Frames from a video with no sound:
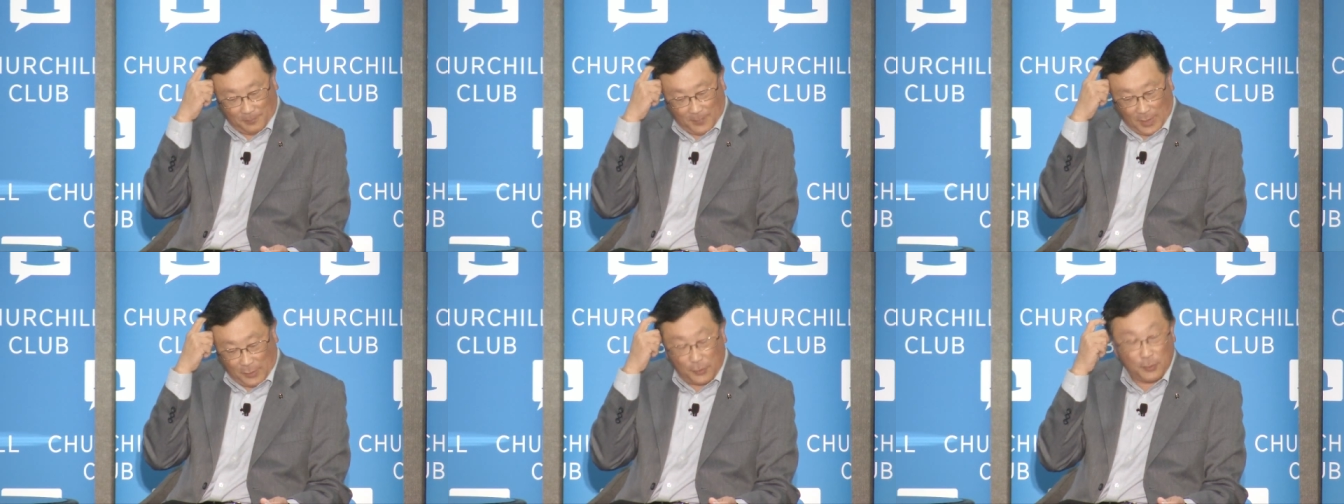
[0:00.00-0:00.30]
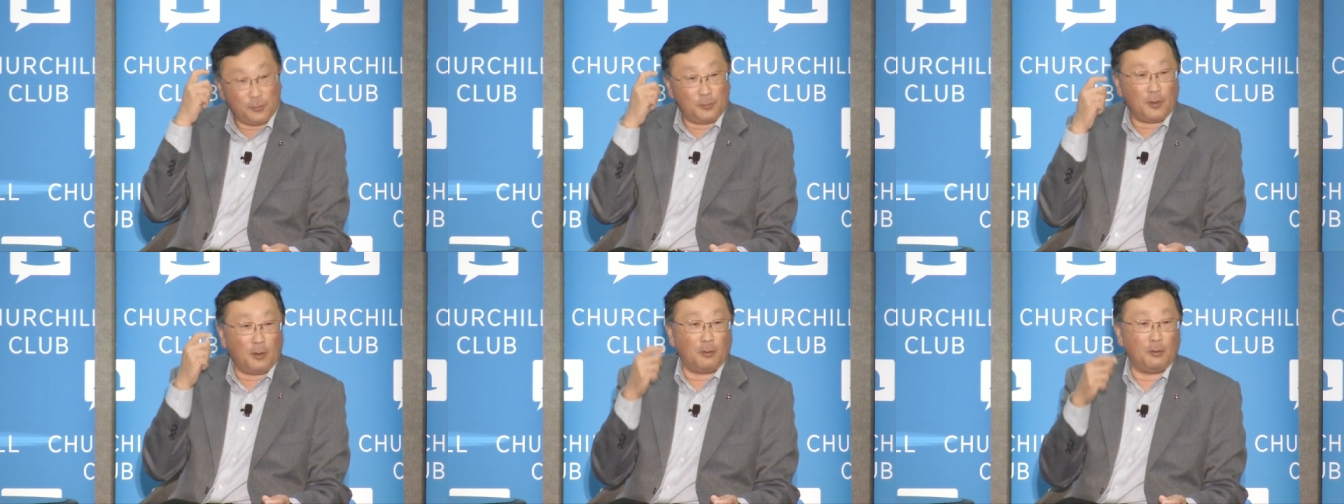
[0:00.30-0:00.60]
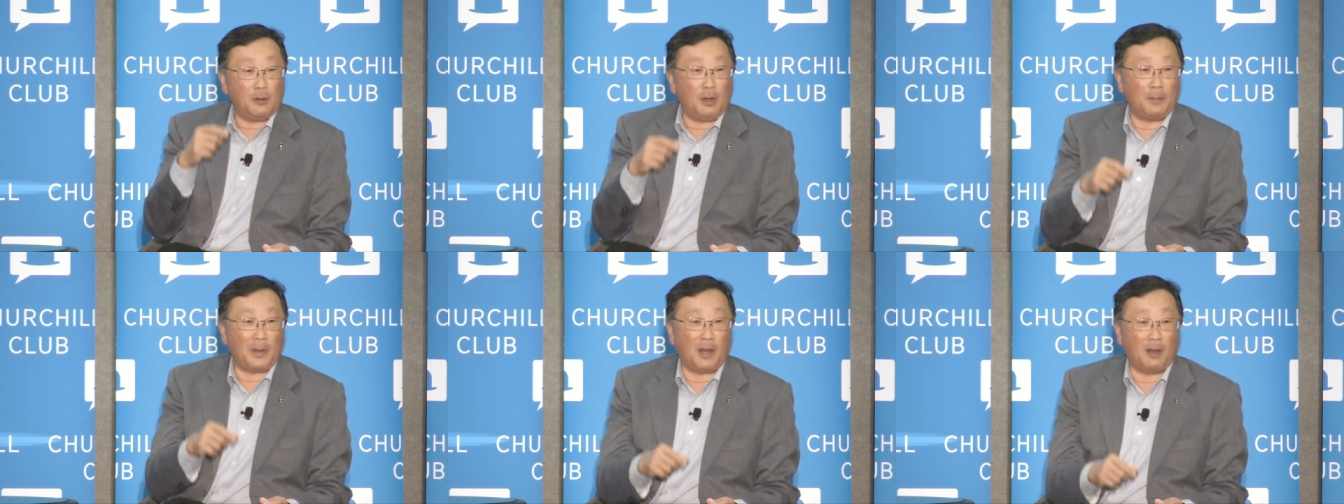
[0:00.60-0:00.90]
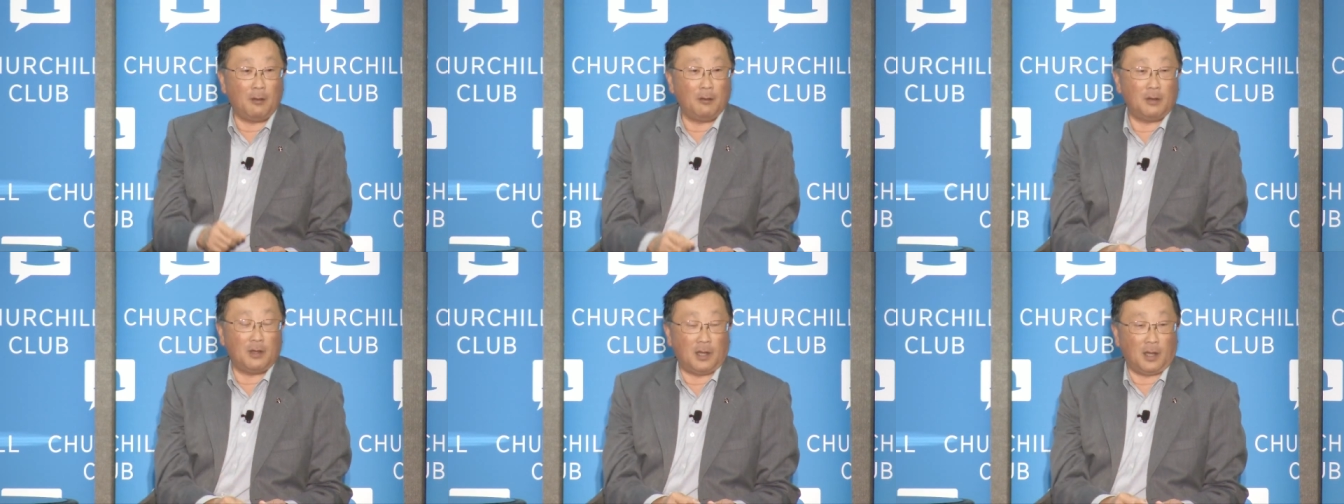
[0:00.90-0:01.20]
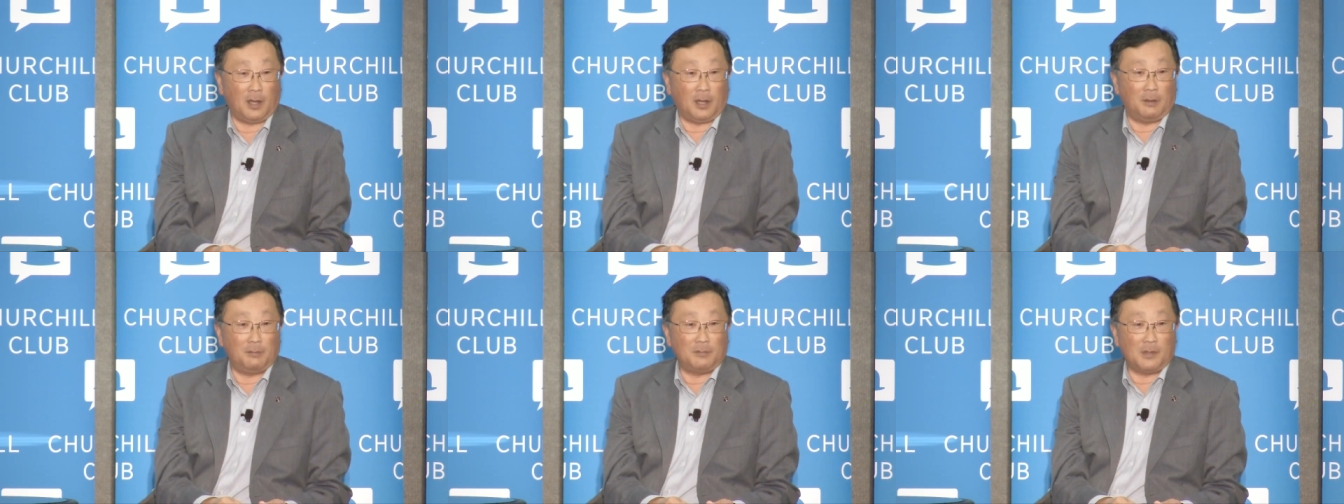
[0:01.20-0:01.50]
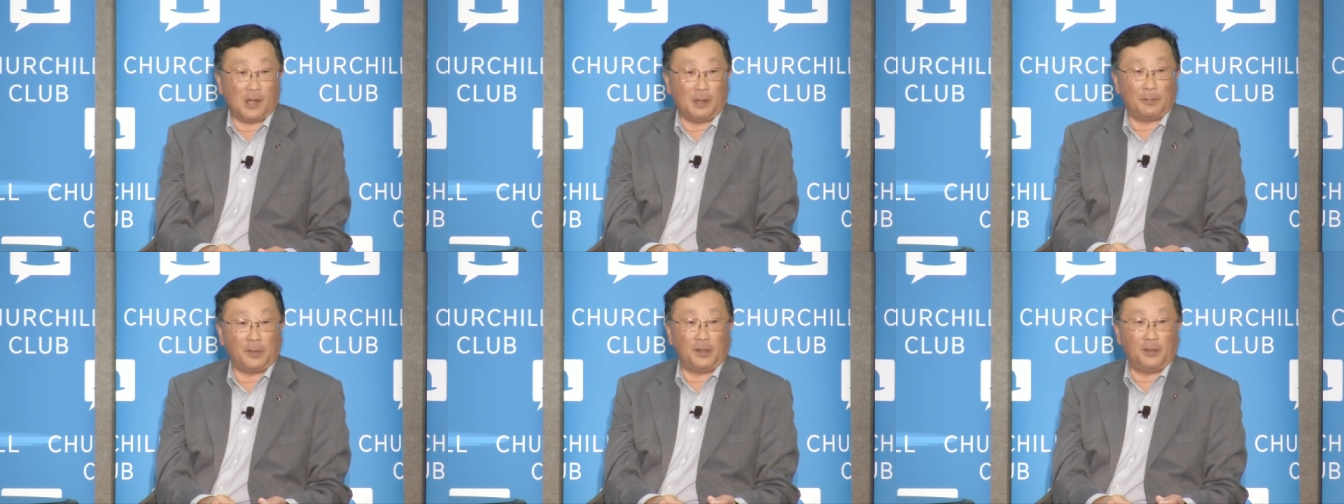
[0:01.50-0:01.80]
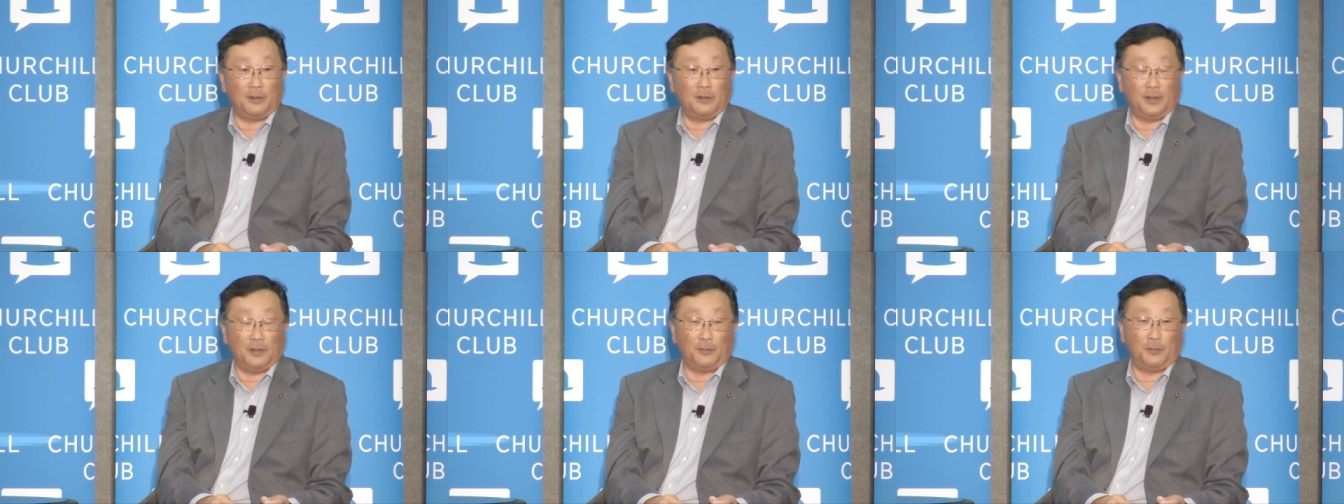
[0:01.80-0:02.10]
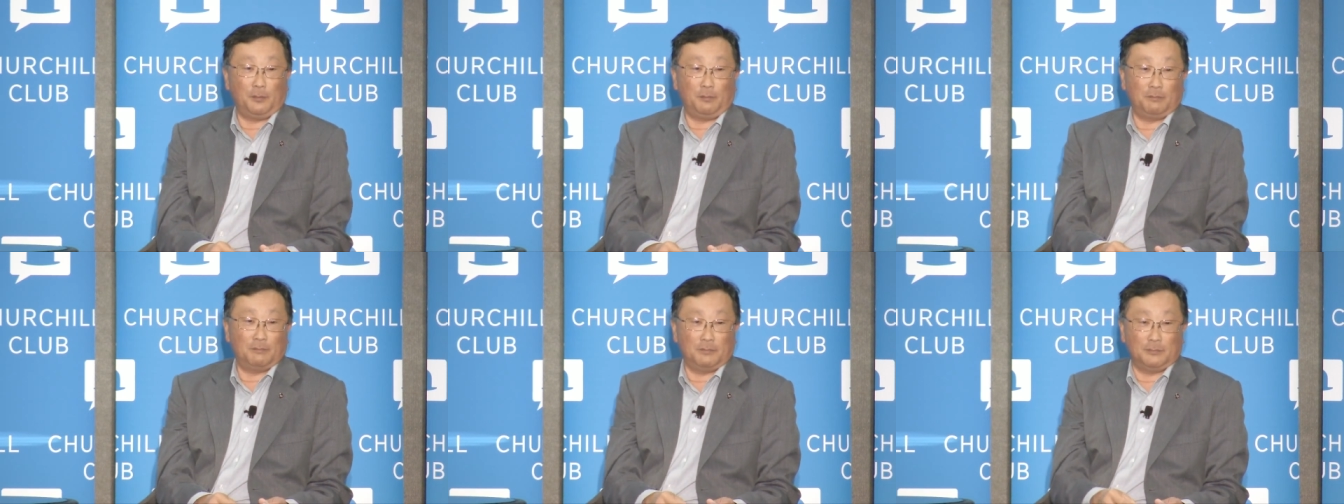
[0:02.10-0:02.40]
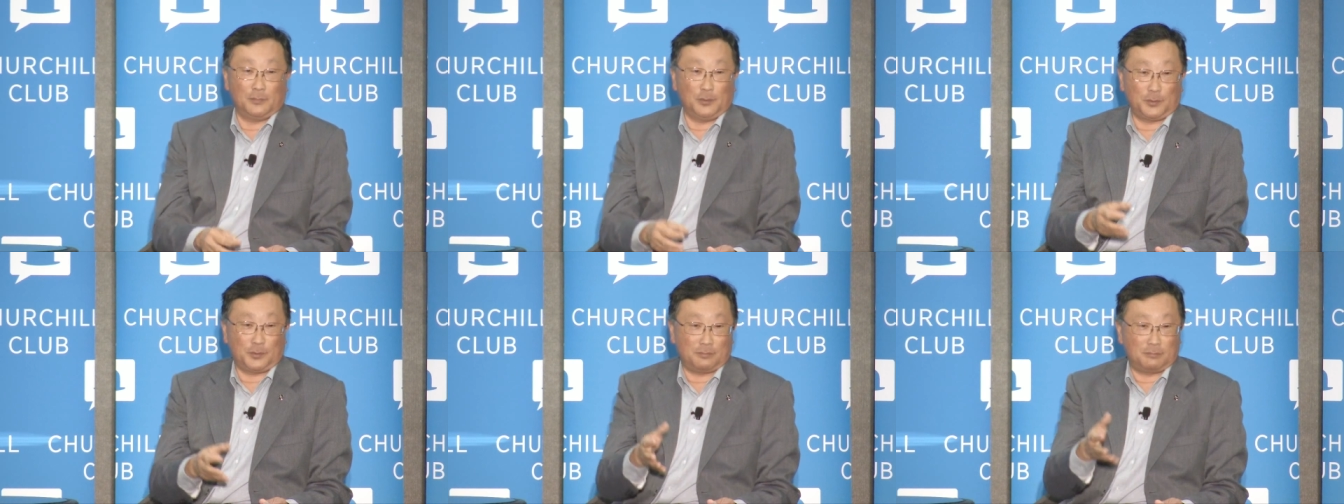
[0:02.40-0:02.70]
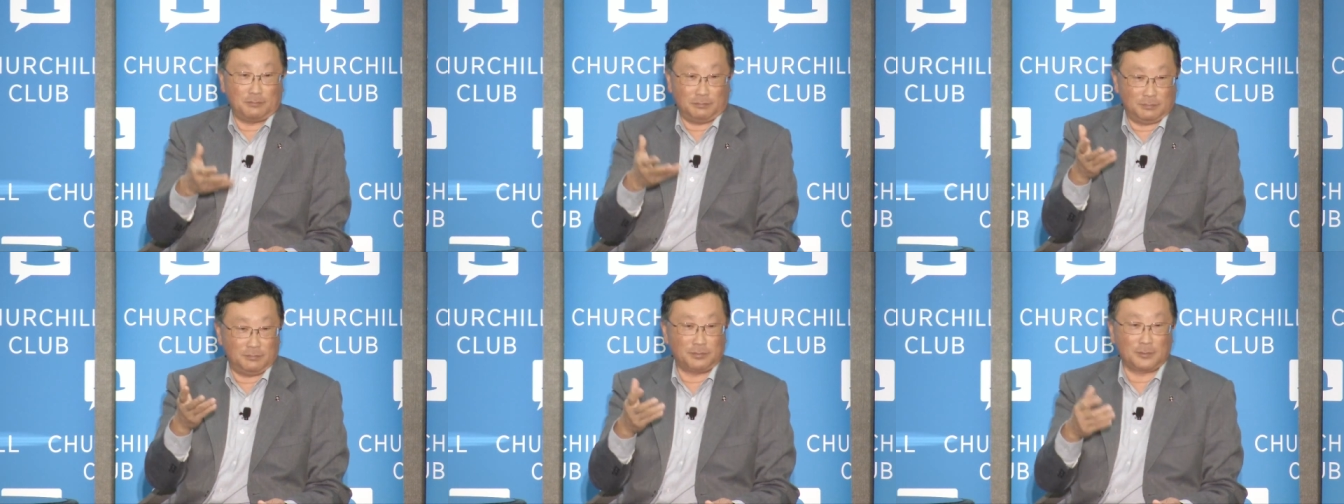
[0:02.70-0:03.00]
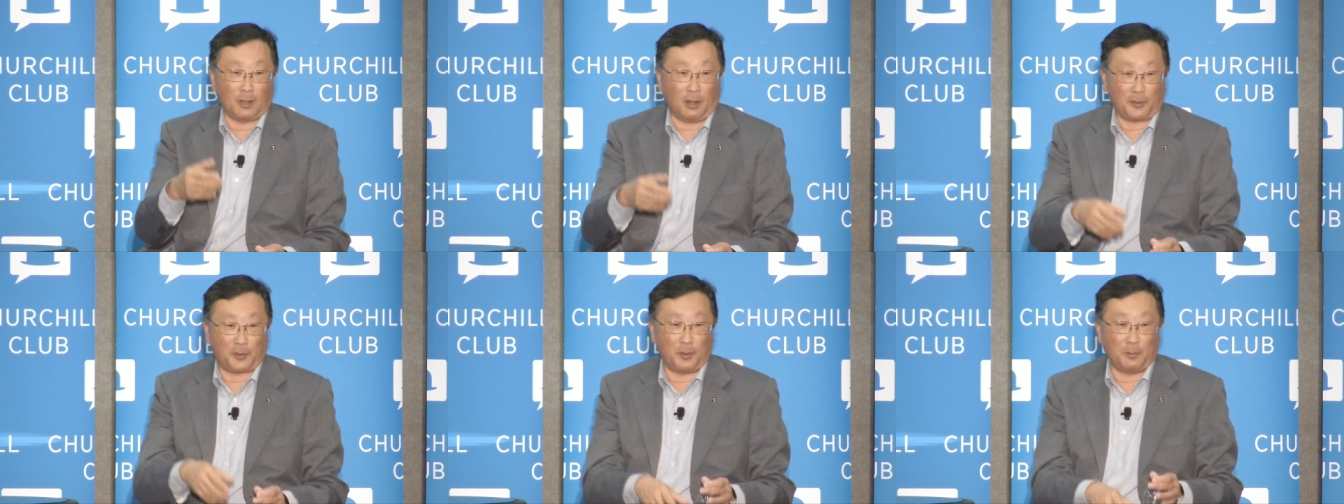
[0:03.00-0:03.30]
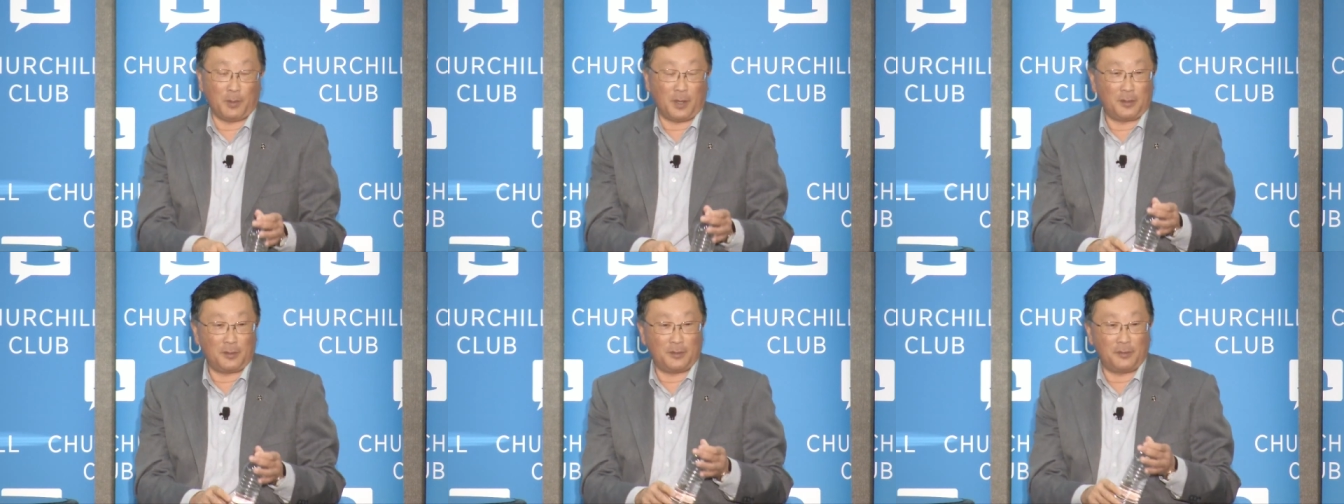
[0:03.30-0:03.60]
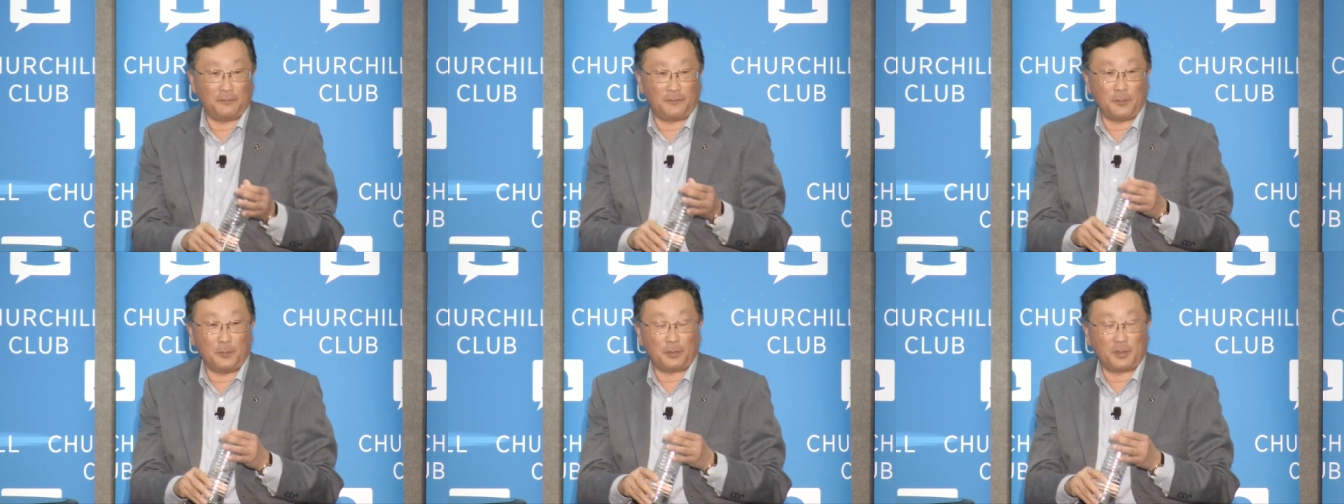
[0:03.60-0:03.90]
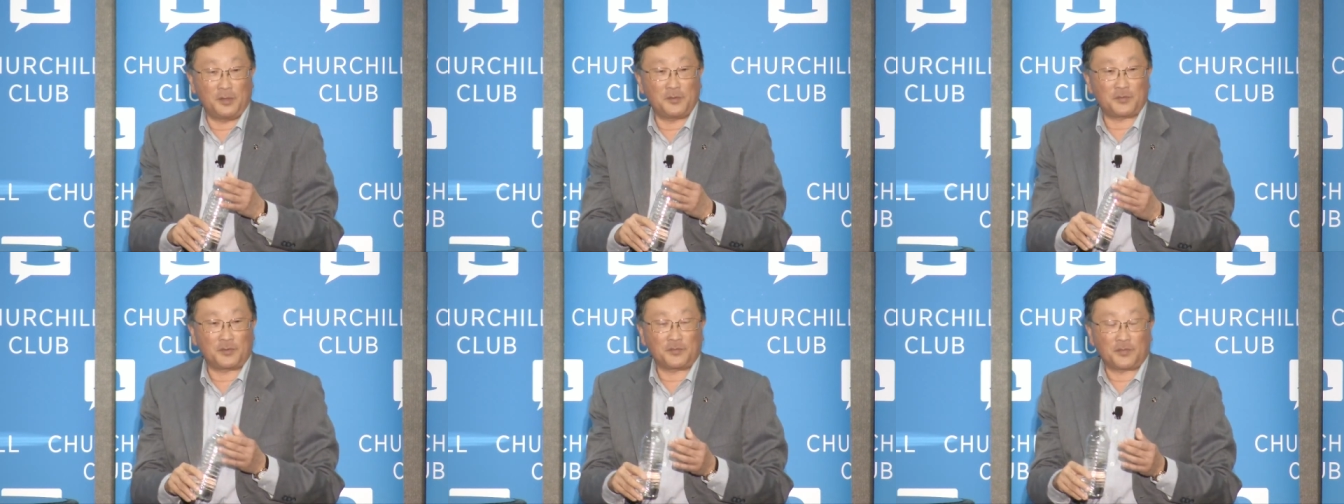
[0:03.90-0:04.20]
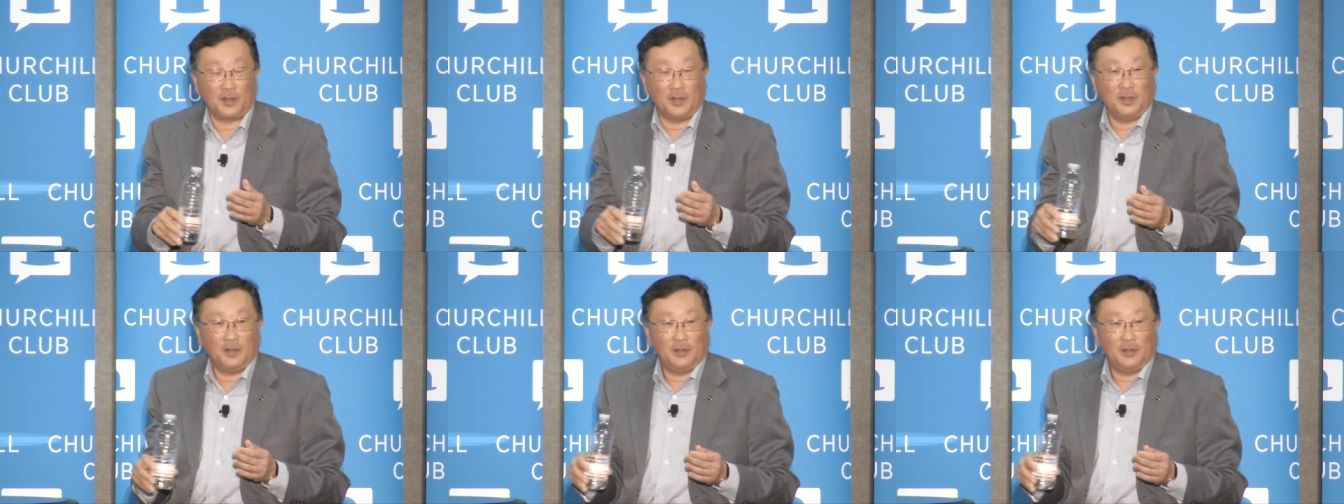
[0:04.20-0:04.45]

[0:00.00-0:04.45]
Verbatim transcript: you know about, um, I mean, it was documented a few places.